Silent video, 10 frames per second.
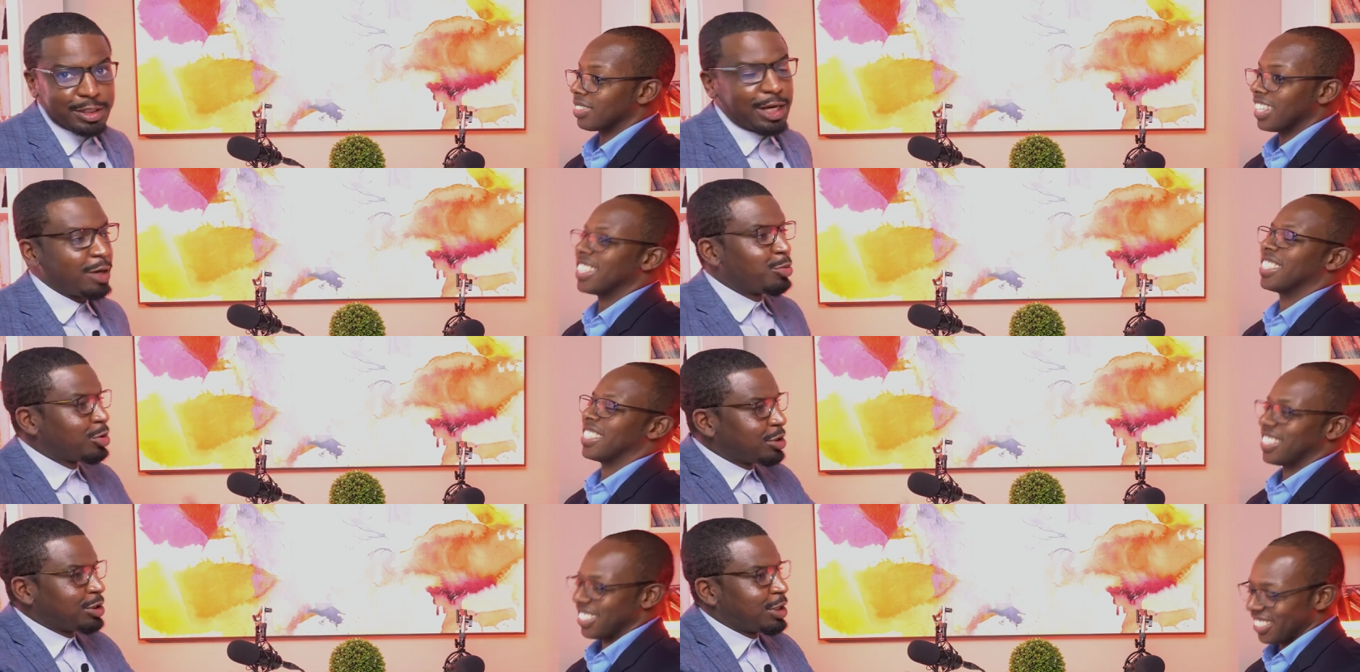Speaker 1: I
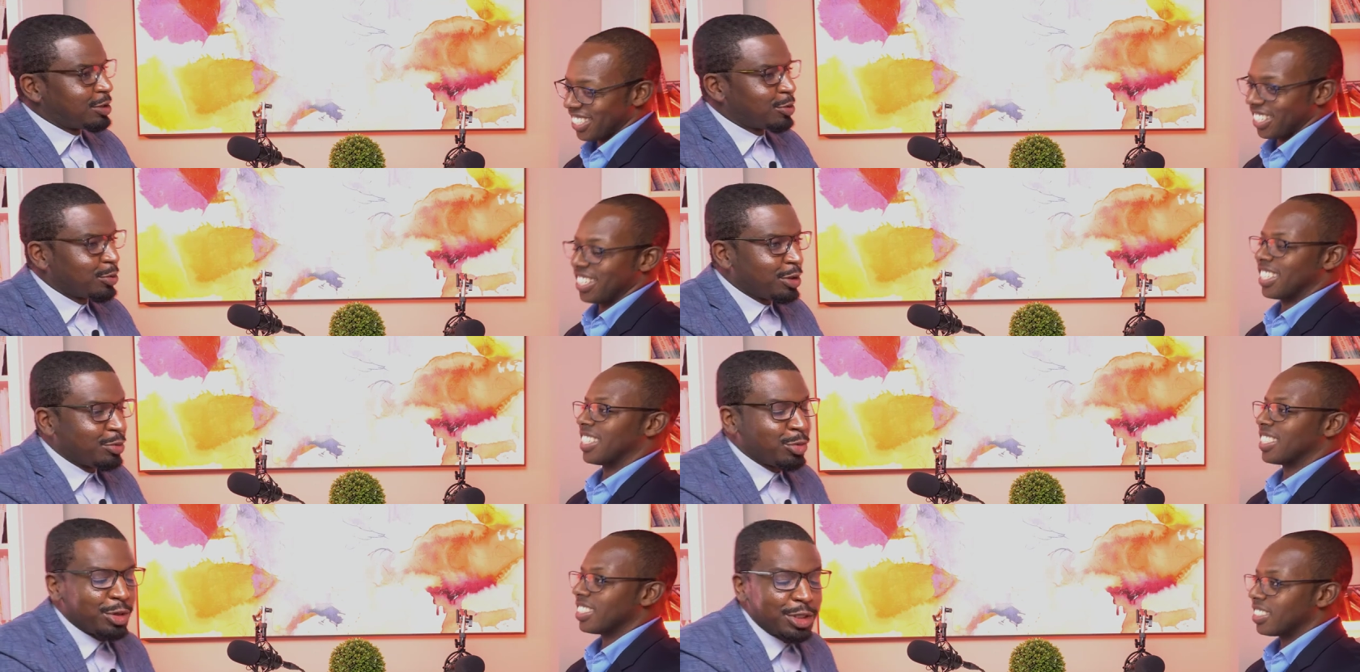appreciate Terrell
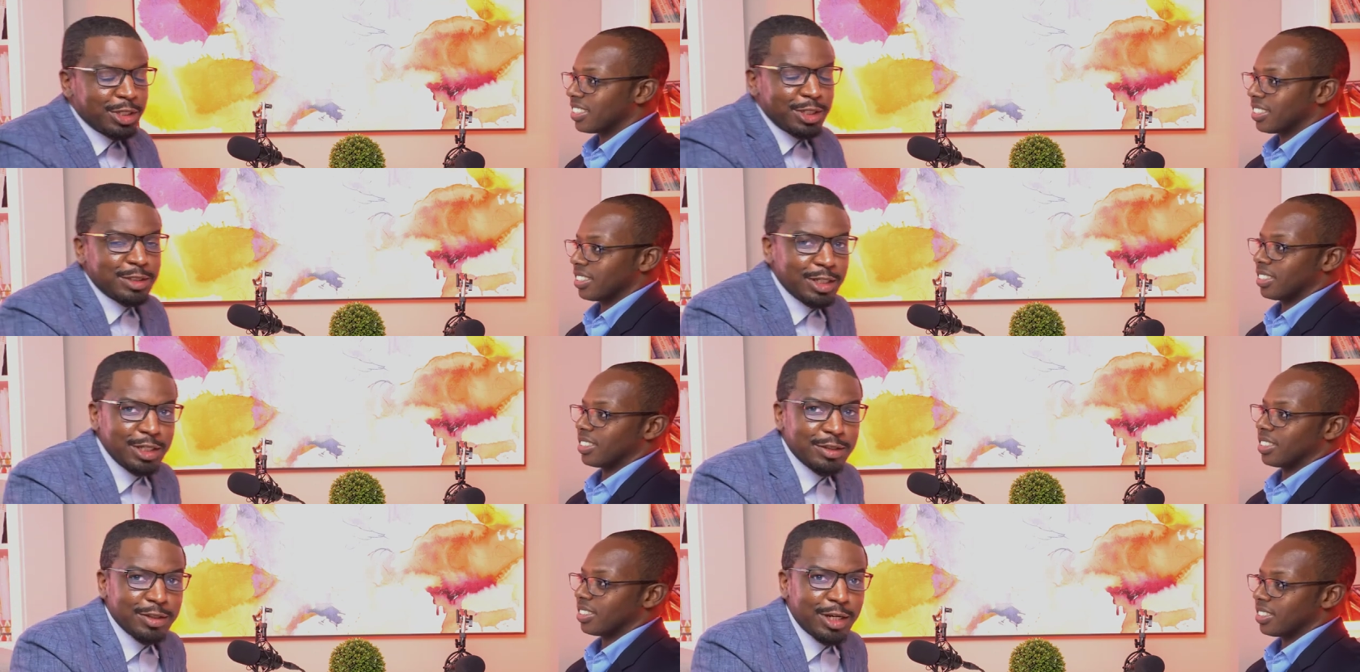bringing his
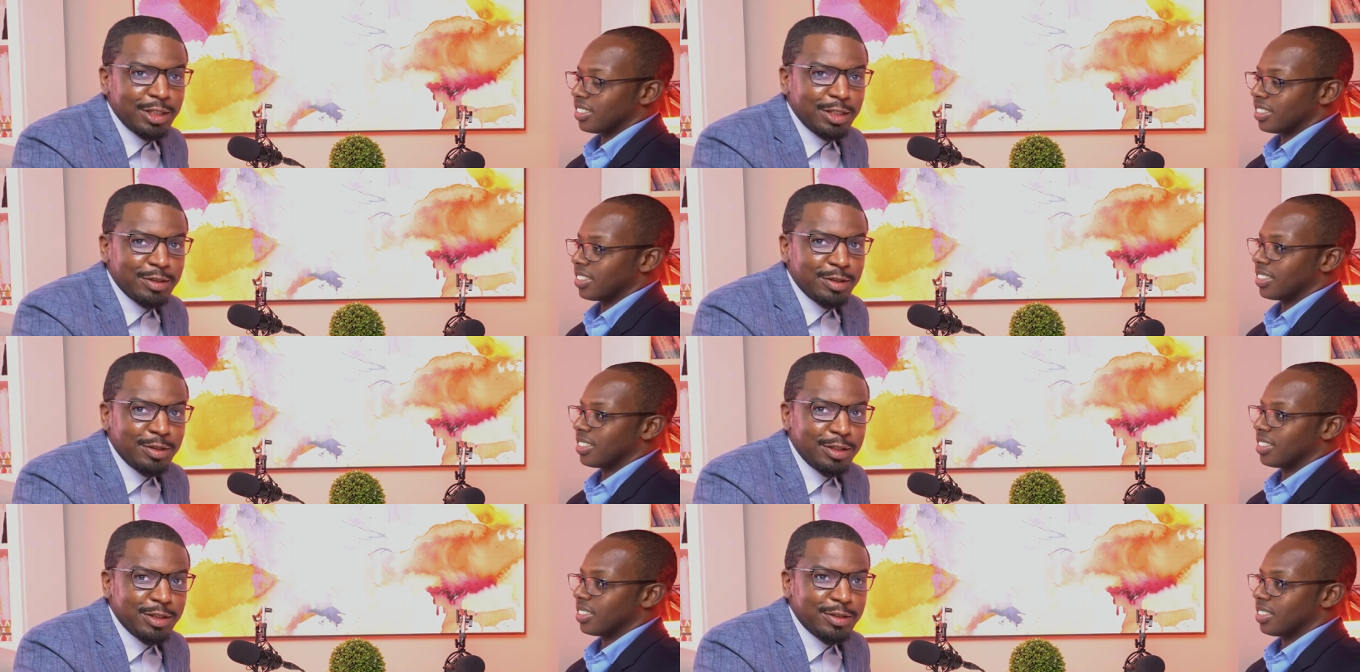insight into
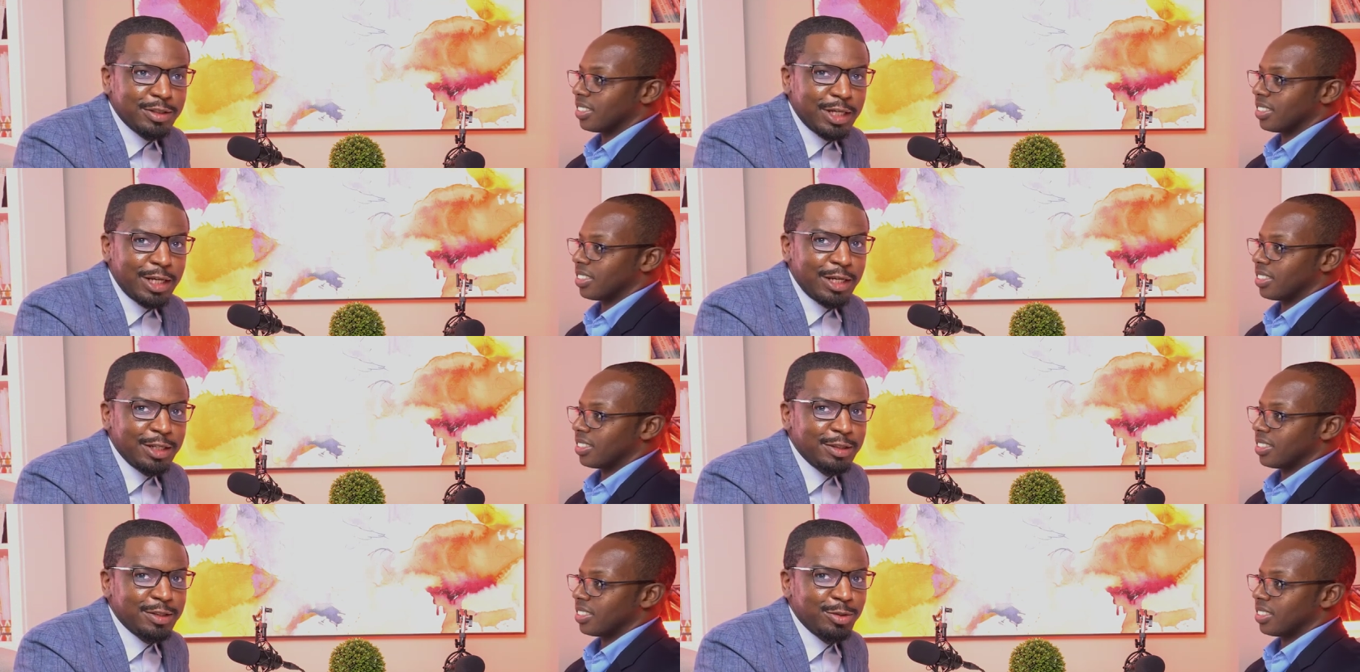this. And
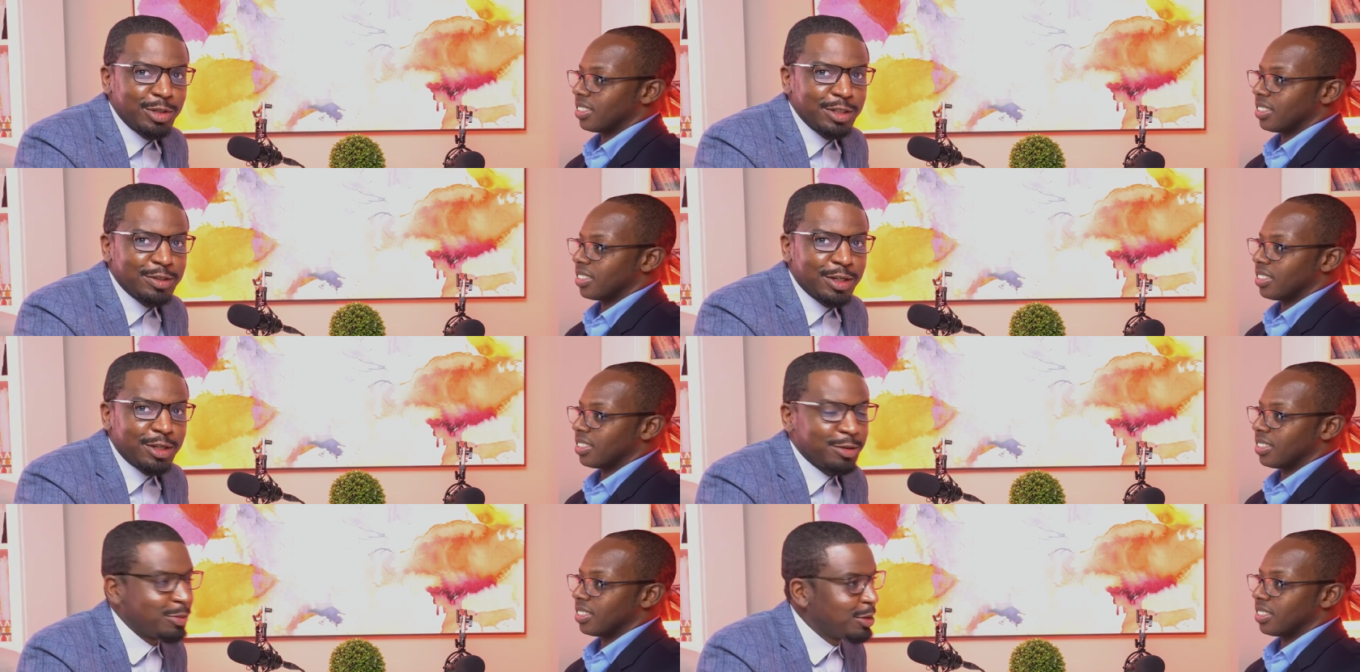until next time,
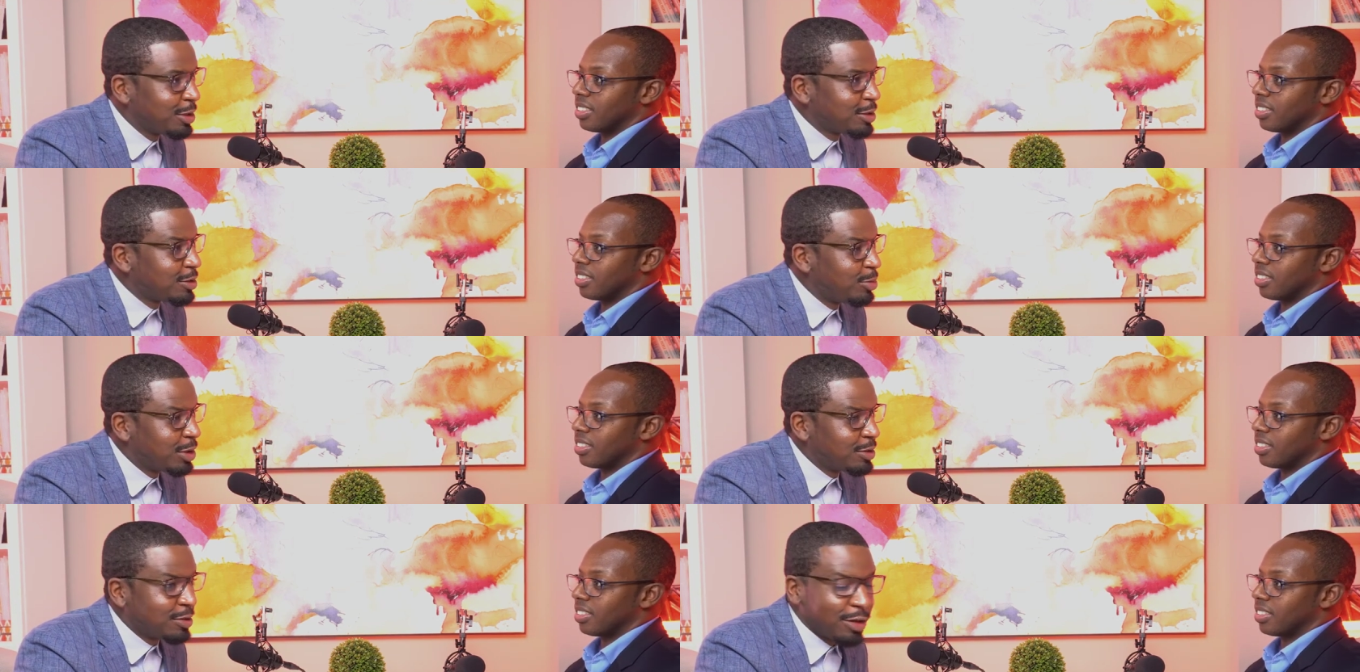this is
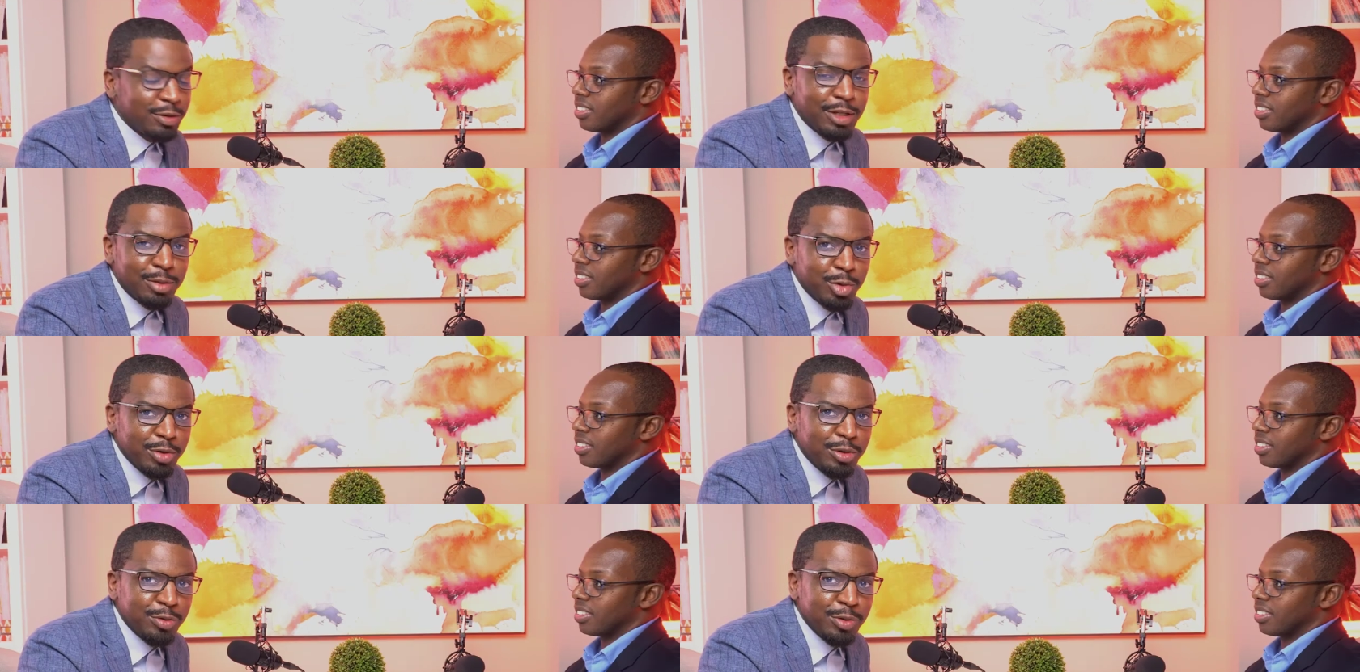Business Talk Library
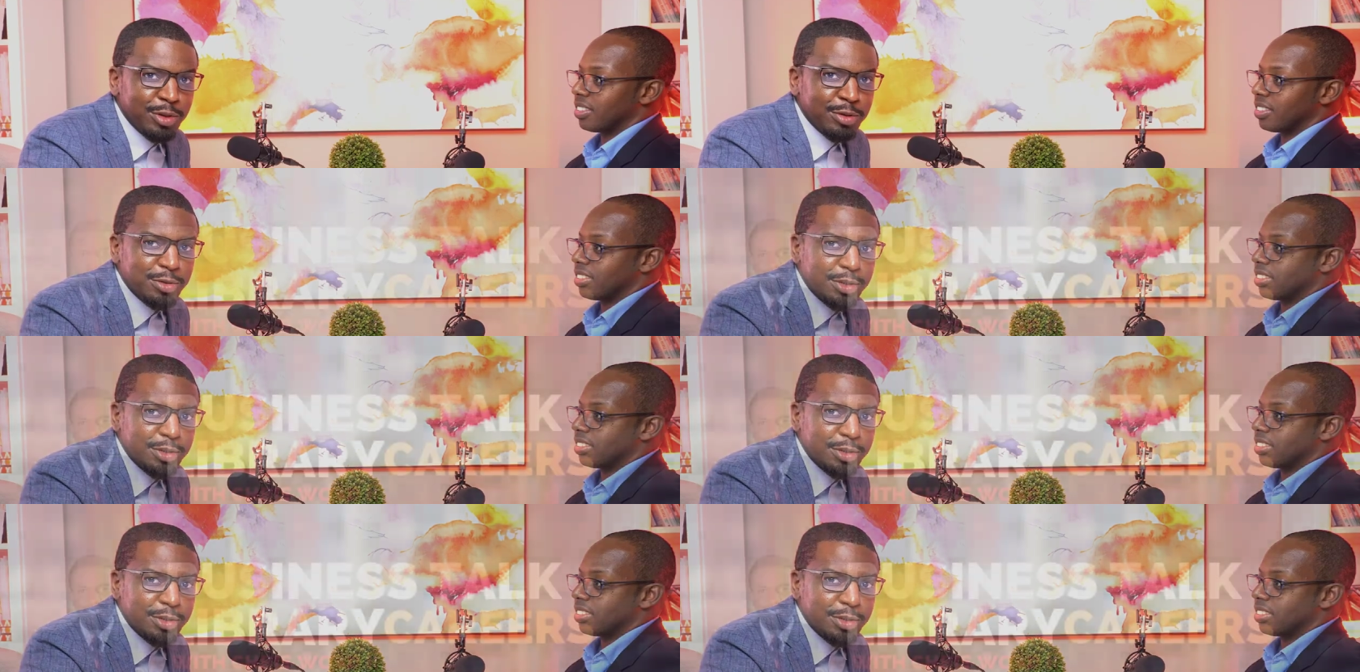Careers.